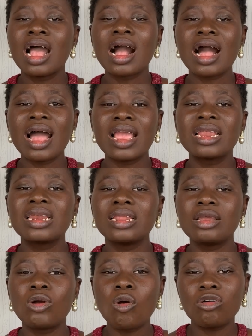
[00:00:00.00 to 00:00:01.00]

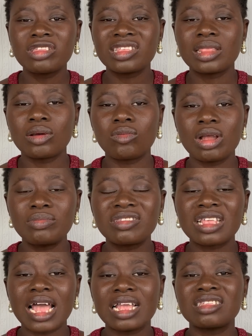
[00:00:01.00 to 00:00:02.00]
Kindly go to the
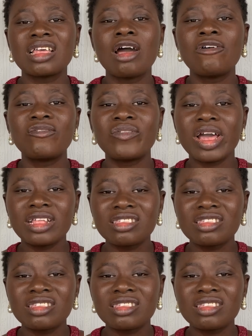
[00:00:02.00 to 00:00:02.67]
website, find